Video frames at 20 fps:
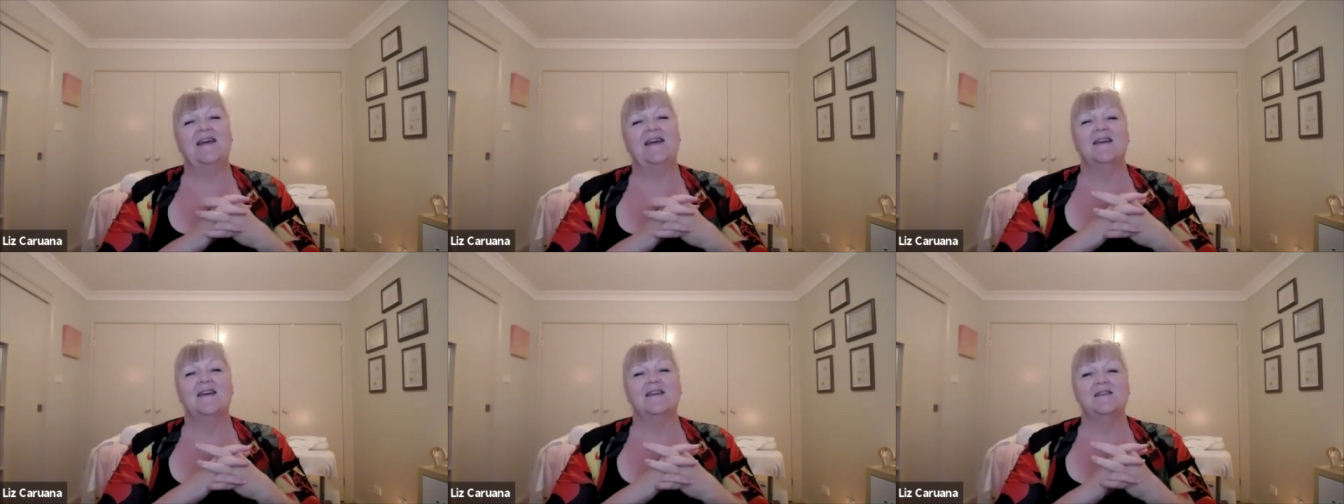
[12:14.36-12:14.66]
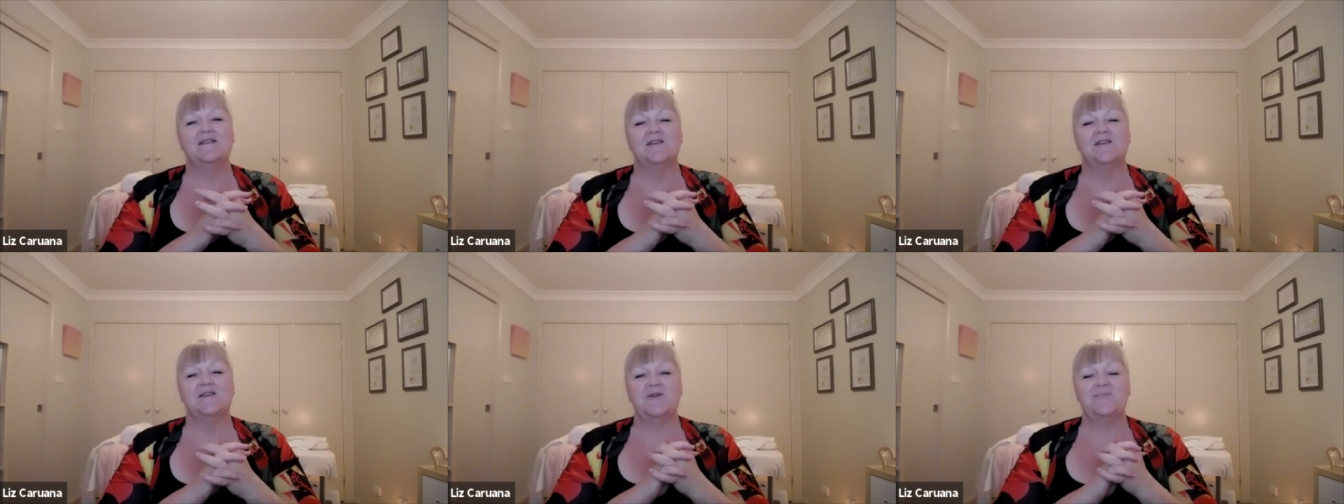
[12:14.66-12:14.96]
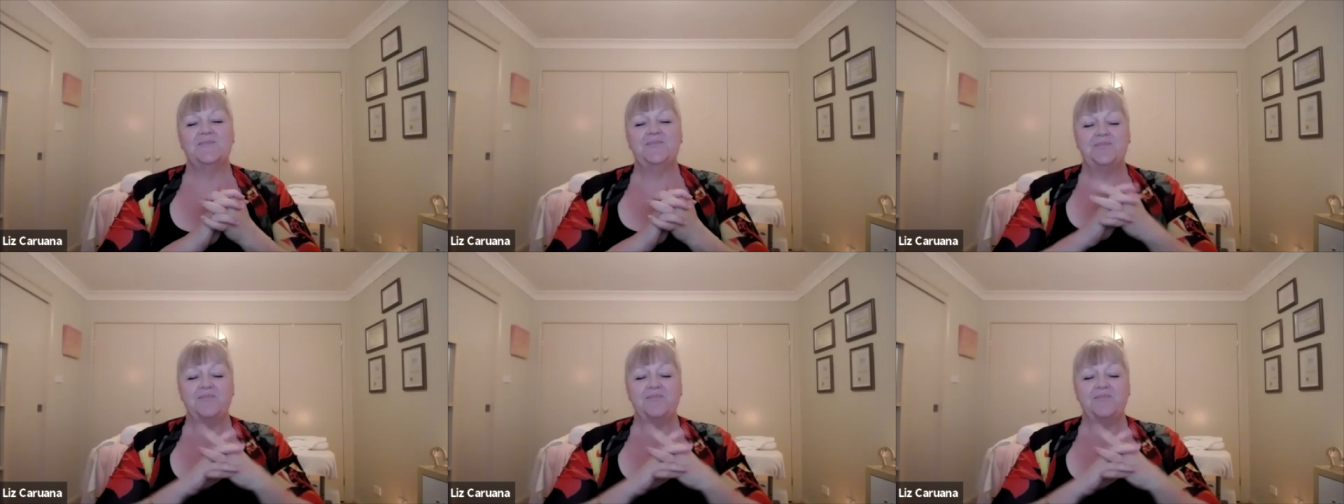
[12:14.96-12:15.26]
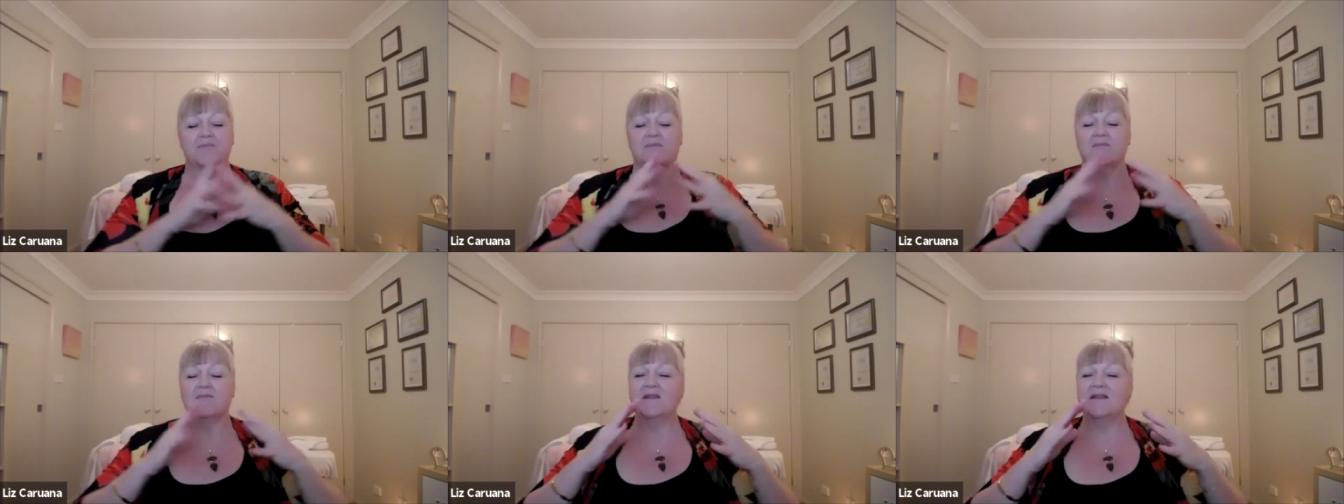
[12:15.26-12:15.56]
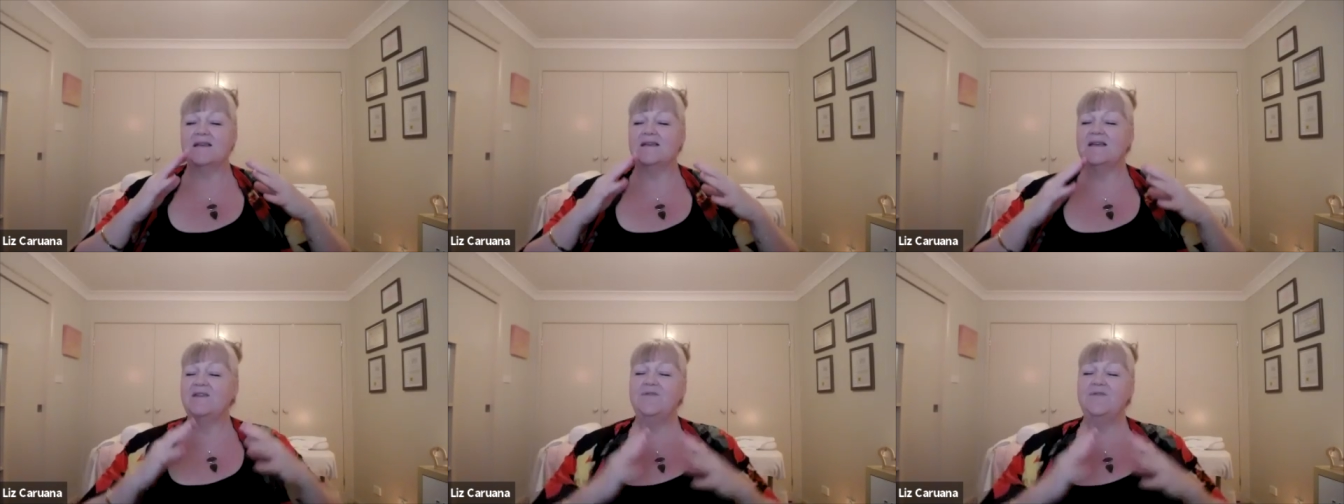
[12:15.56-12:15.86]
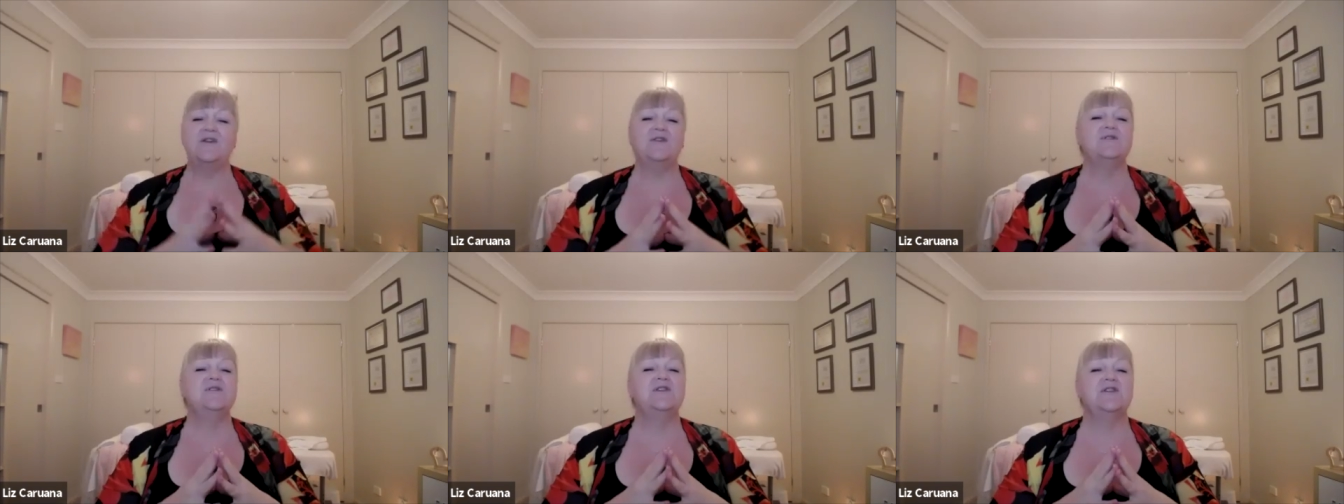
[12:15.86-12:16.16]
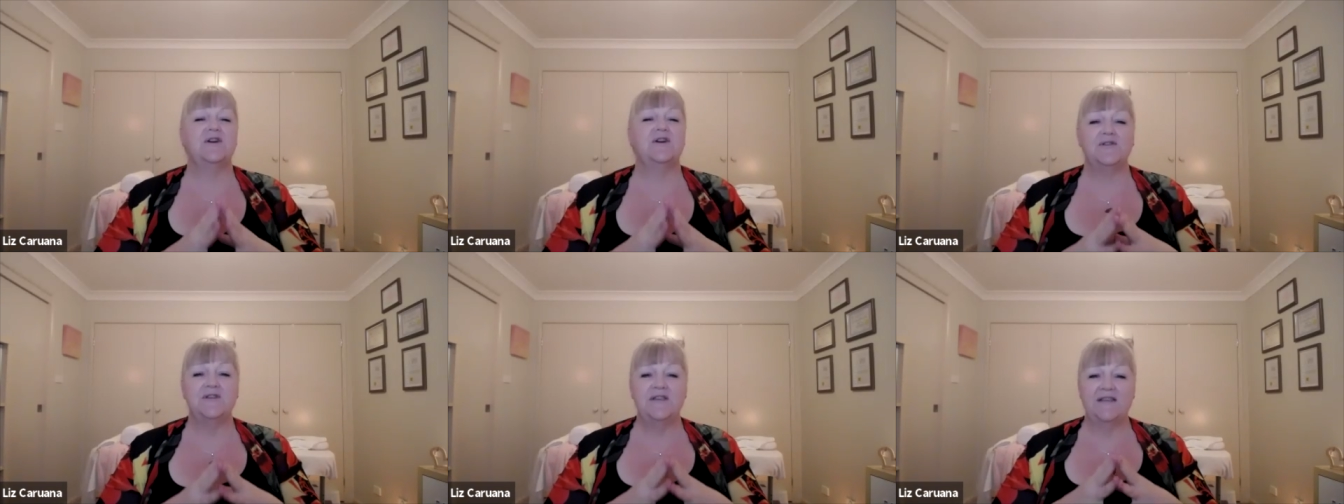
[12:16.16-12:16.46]
So if you
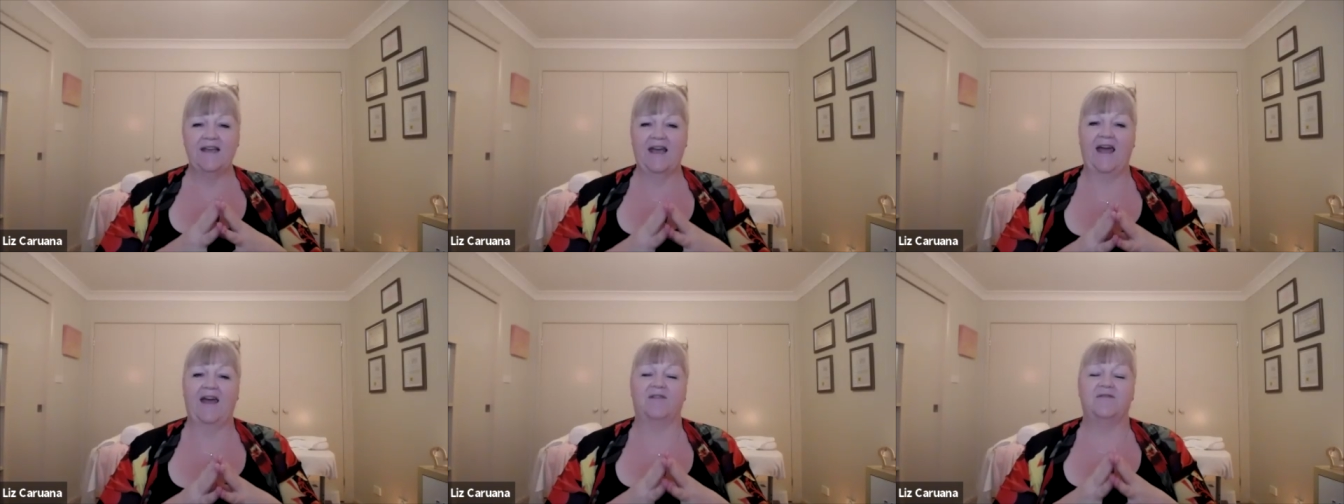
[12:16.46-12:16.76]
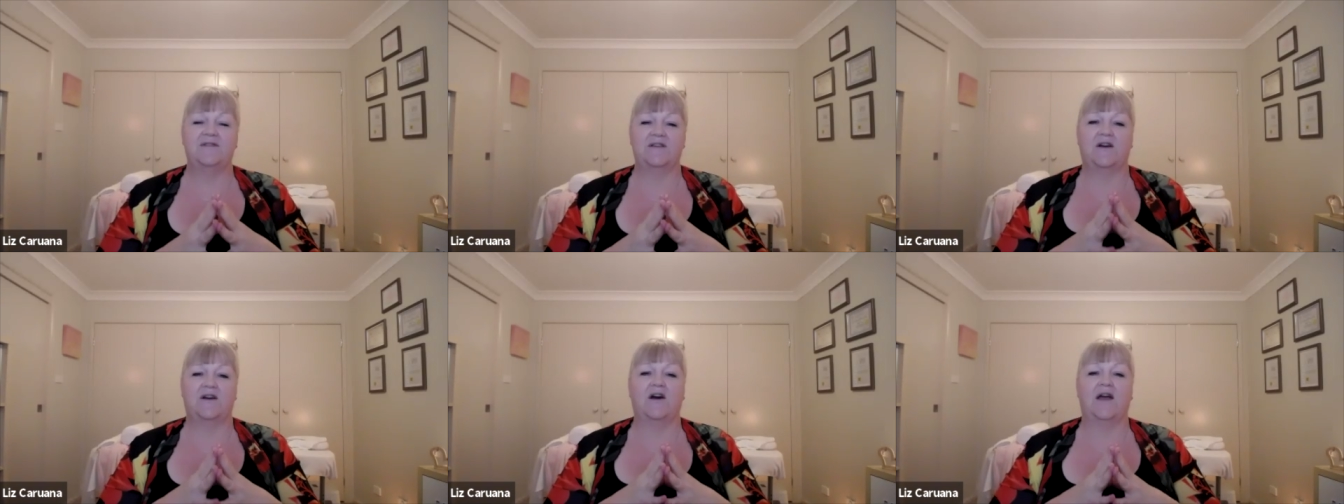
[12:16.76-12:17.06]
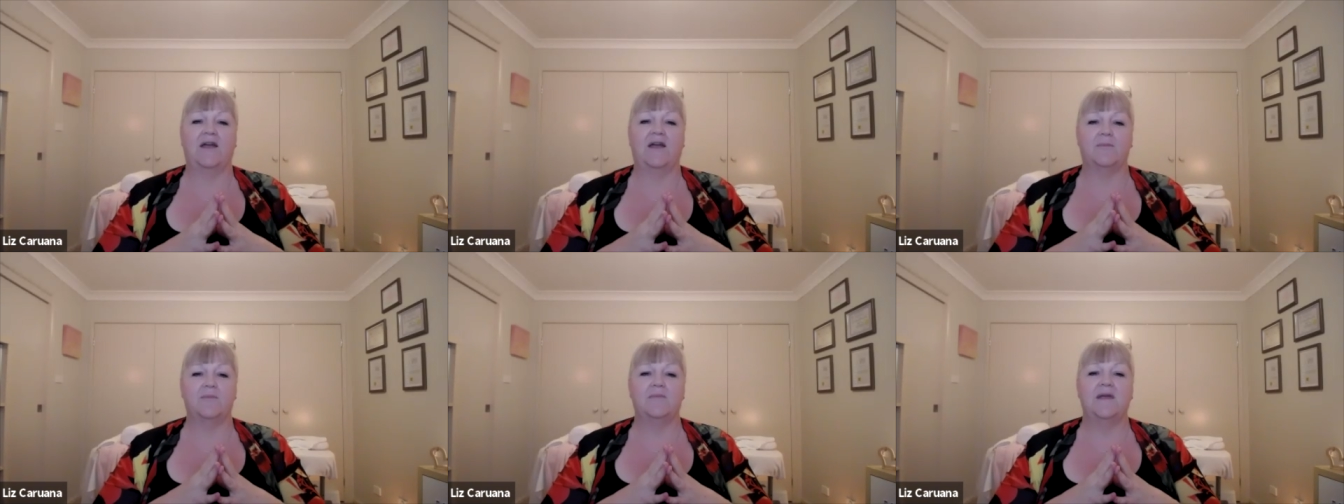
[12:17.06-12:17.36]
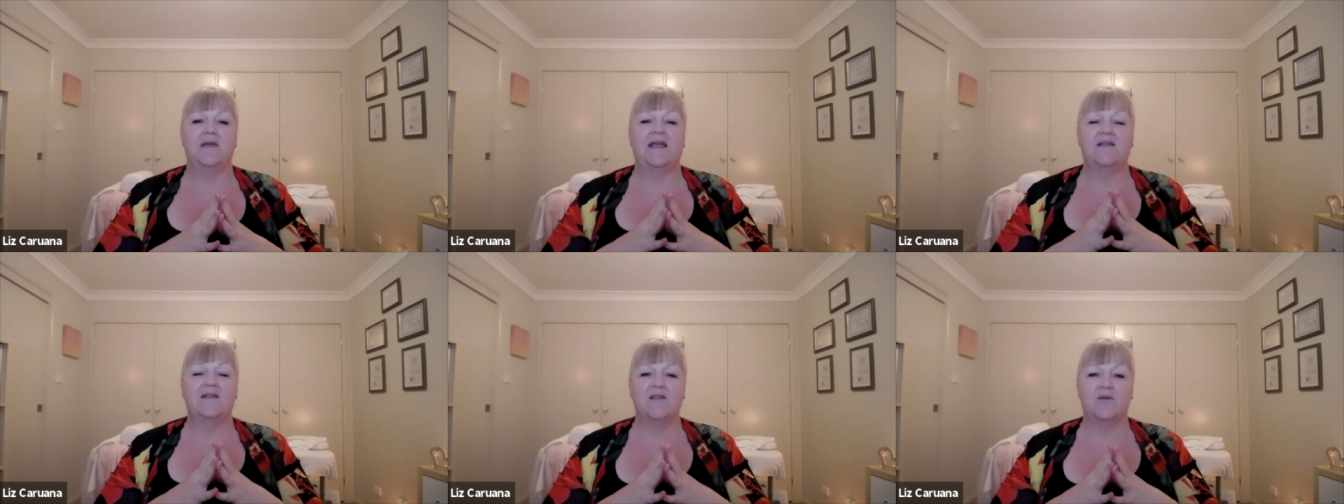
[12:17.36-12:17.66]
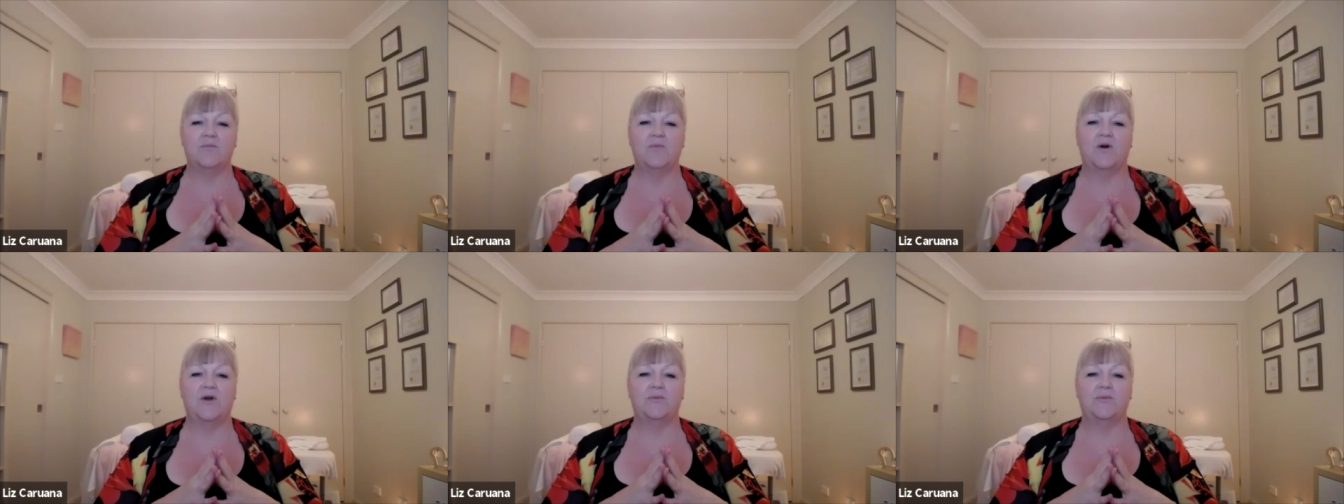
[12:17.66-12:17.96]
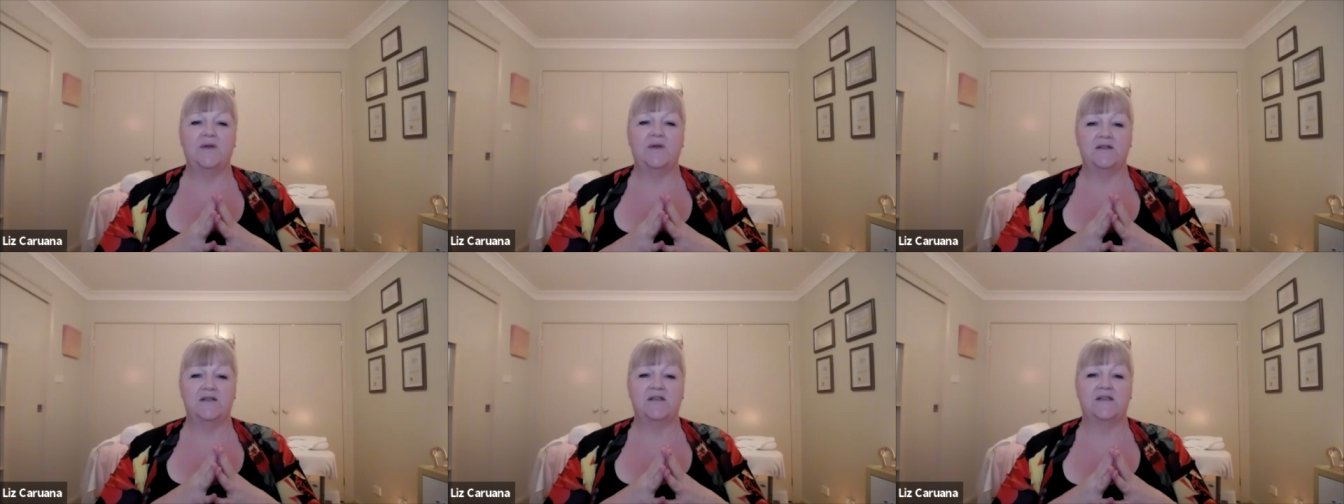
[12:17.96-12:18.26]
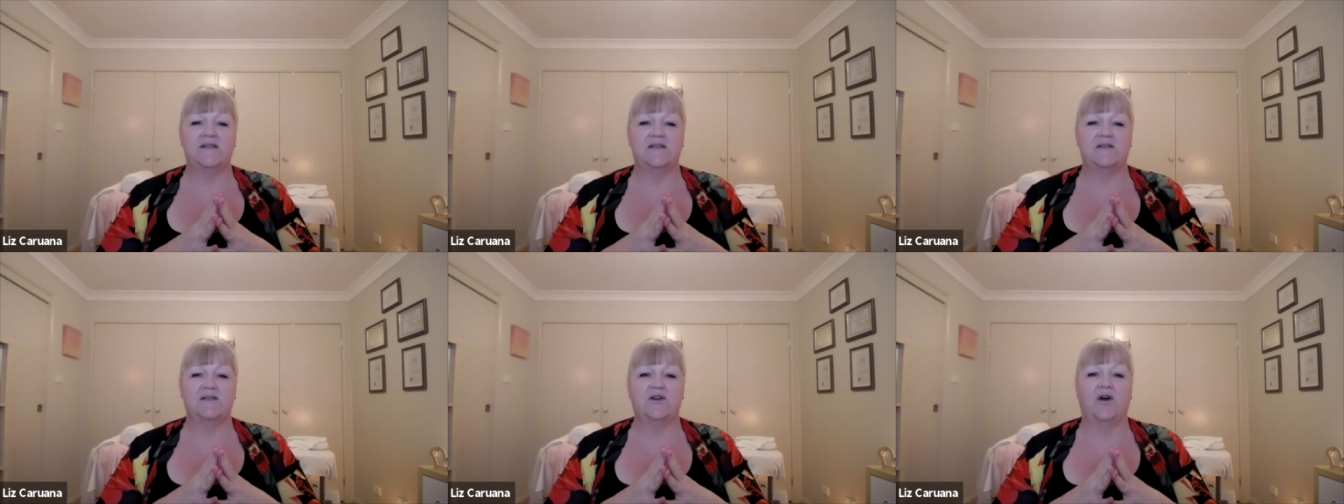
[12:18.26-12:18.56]
don't have time in the moment to
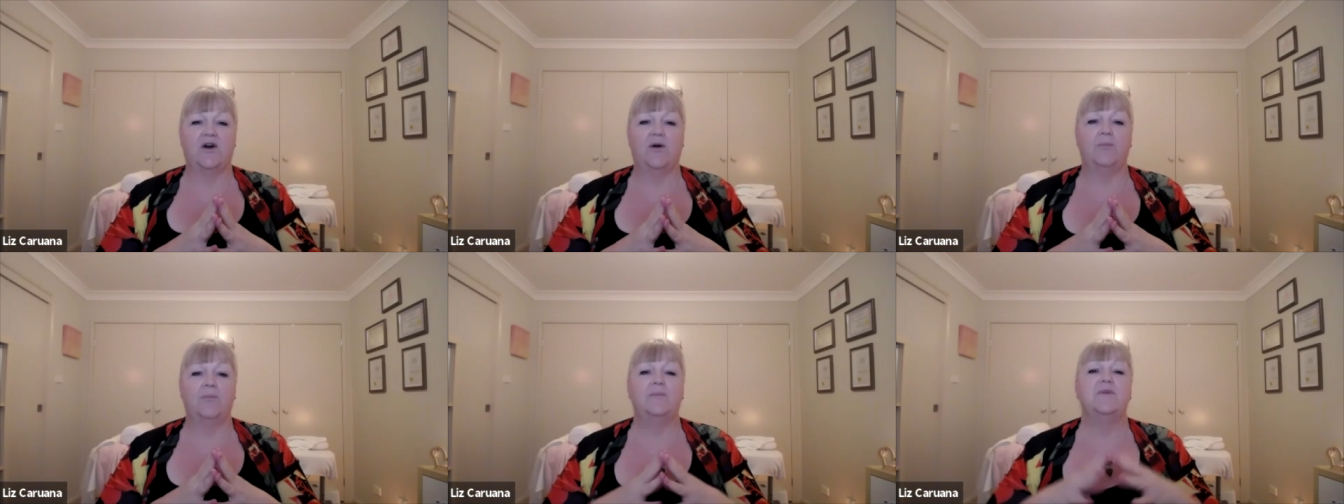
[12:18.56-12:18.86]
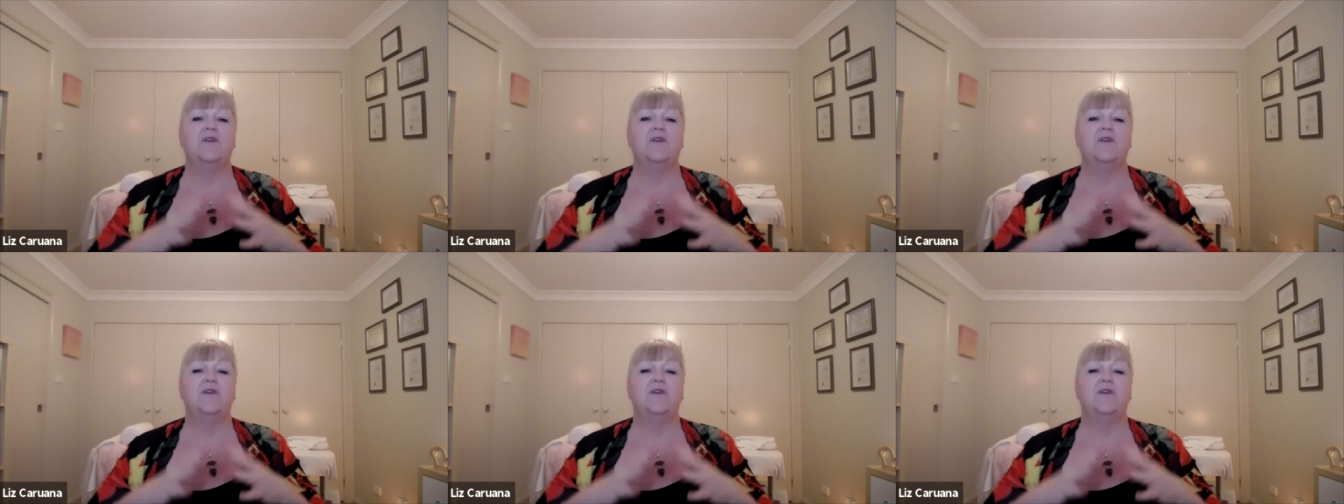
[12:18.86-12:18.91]
stop,